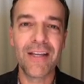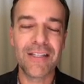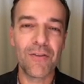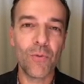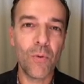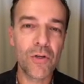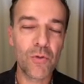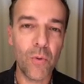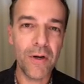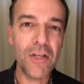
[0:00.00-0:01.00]
instead of the one
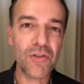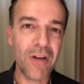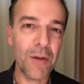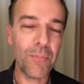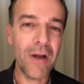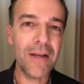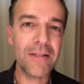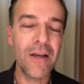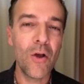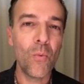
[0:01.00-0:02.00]
twenty strike
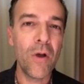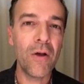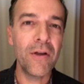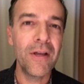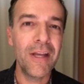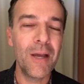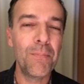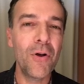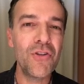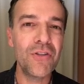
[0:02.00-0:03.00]
price, well, it
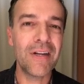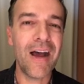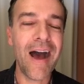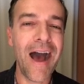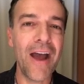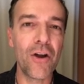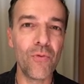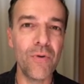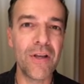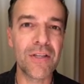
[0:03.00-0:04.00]
puts you at a higher
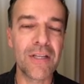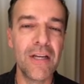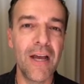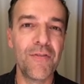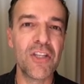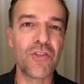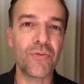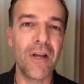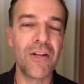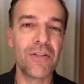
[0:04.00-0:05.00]
risk of this
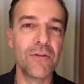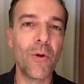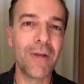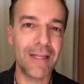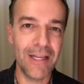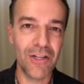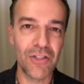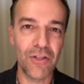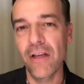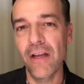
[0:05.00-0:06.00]
trade going
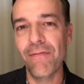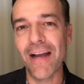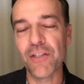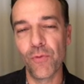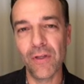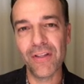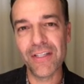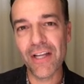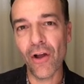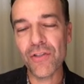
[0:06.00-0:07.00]
against In fact, if we look at the
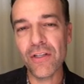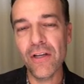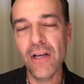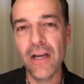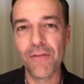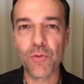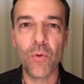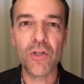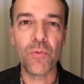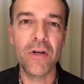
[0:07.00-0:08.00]
delta of this
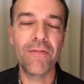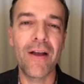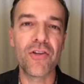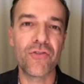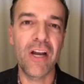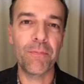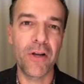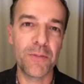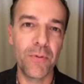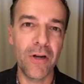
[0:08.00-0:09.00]
one twenty-five strike
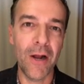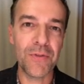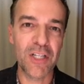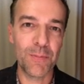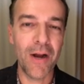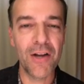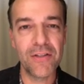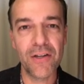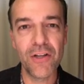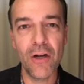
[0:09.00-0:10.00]
price put option that expires
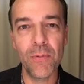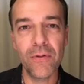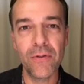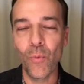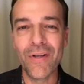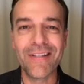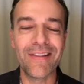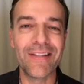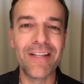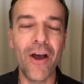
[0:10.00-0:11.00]
in October, we see
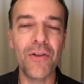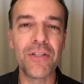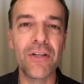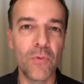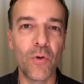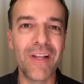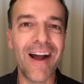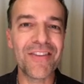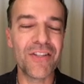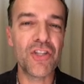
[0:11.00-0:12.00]
that the delta, or the
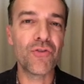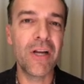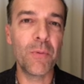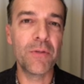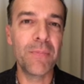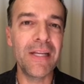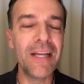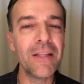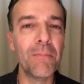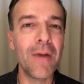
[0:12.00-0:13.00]
odds that this trade would be
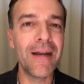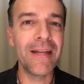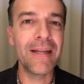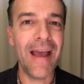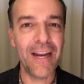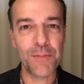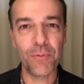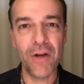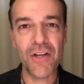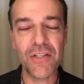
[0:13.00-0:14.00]
in the money at
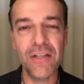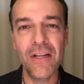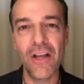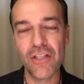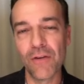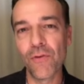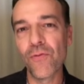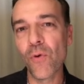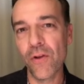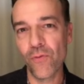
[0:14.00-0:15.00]
expiration, is over
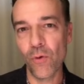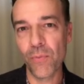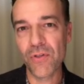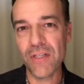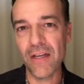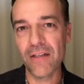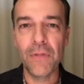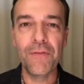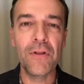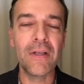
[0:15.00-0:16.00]
forty-four percent.
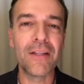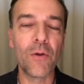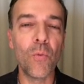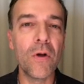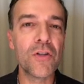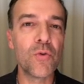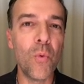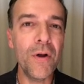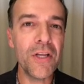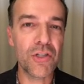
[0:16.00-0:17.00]
But if you look at the one twenty